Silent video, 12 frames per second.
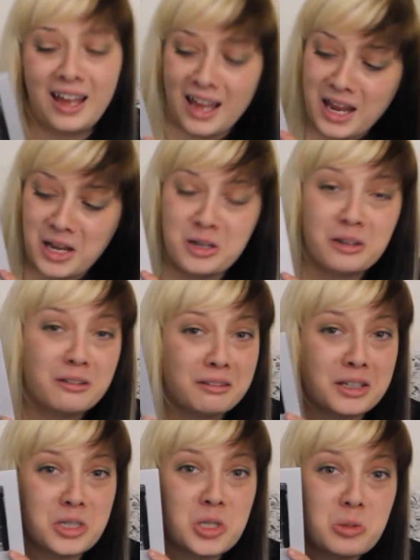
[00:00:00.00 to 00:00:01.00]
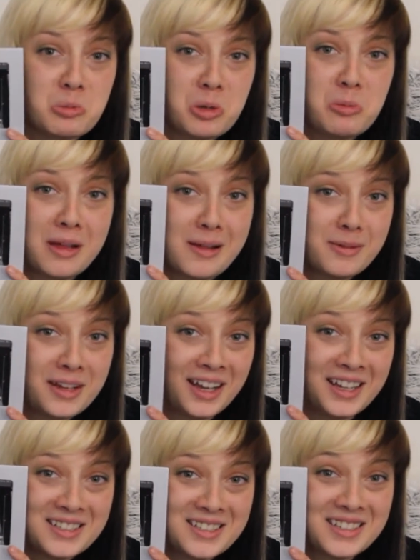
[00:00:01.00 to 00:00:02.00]
and this is my baby
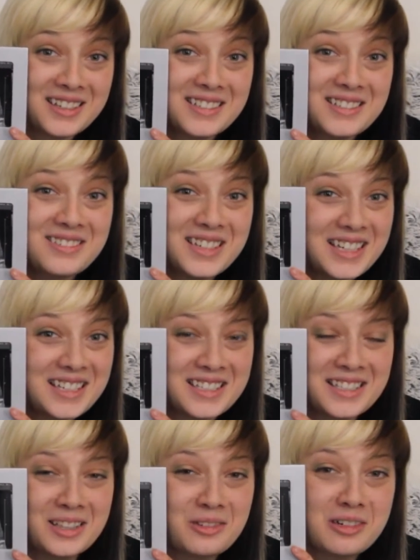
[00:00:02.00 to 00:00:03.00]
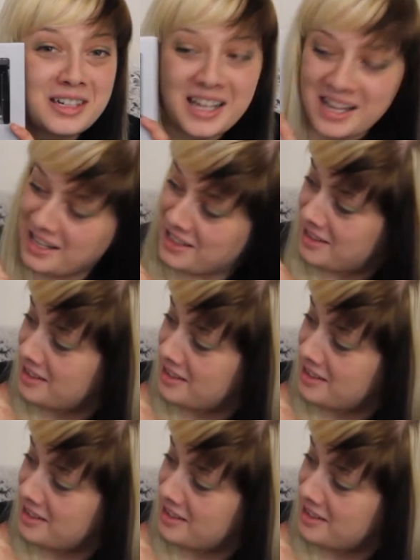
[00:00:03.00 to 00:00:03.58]
at 6 weeks and 3 days,